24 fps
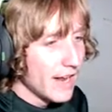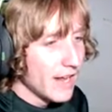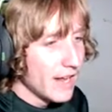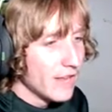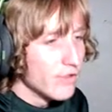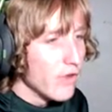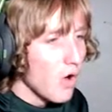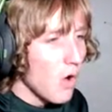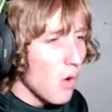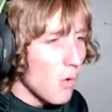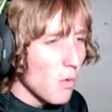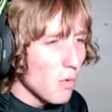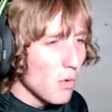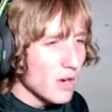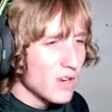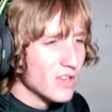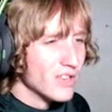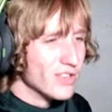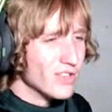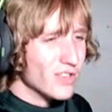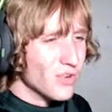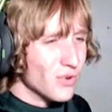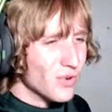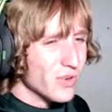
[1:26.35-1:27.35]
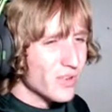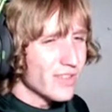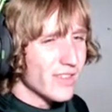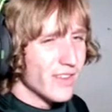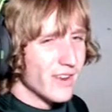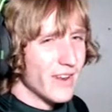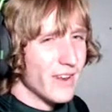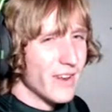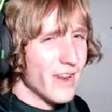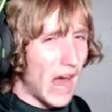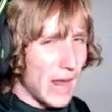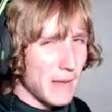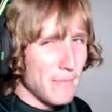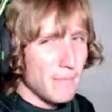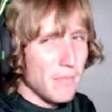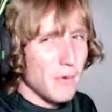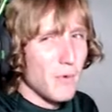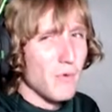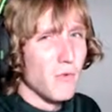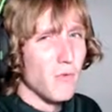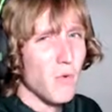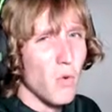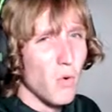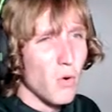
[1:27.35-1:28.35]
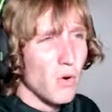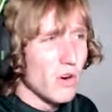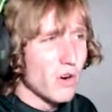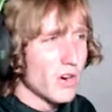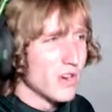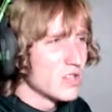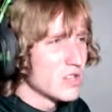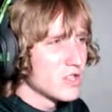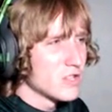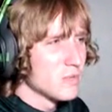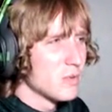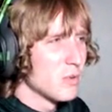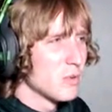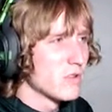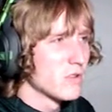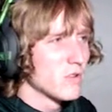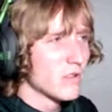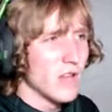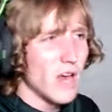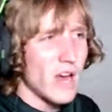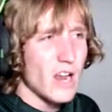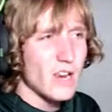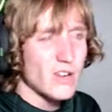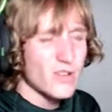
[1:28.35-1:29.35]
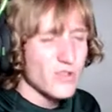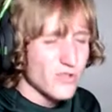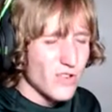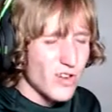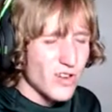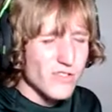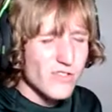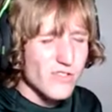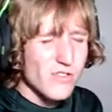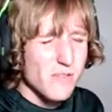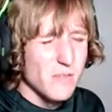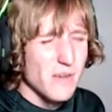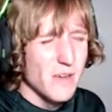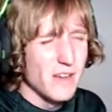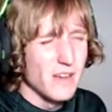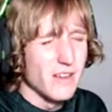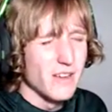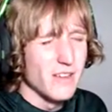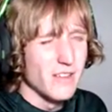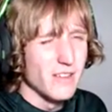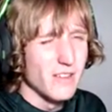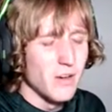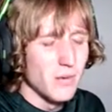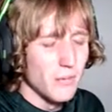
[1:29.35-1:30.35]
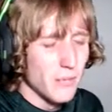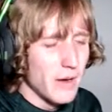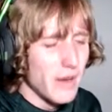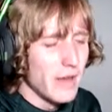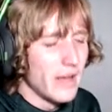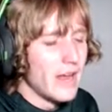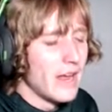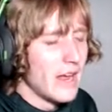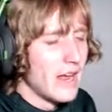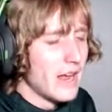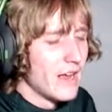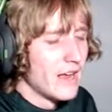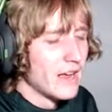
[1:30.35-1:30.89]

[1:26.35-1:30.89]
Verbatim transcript: and I don't want to do it the night before. It just puts a lot of stress on my on my